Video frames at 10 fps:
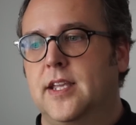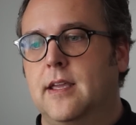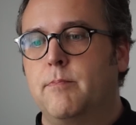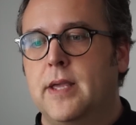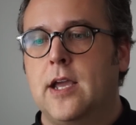It
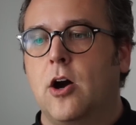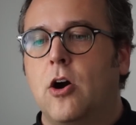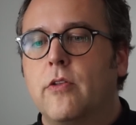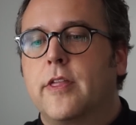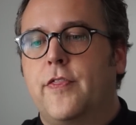can be
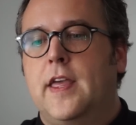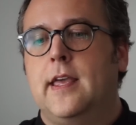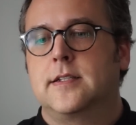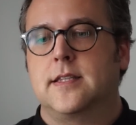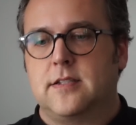all the
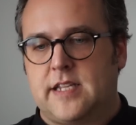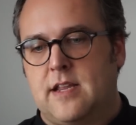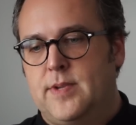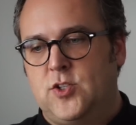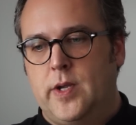things that
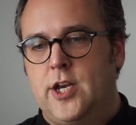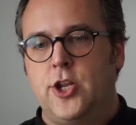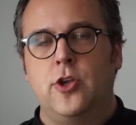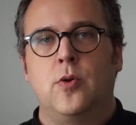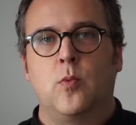stand between
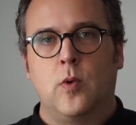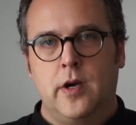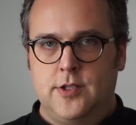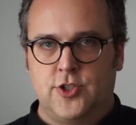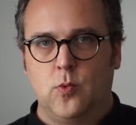you and what
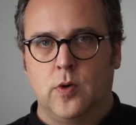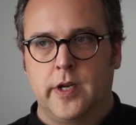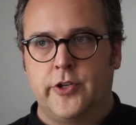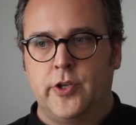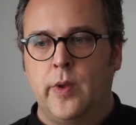it is you want
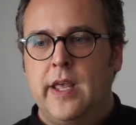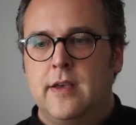to do.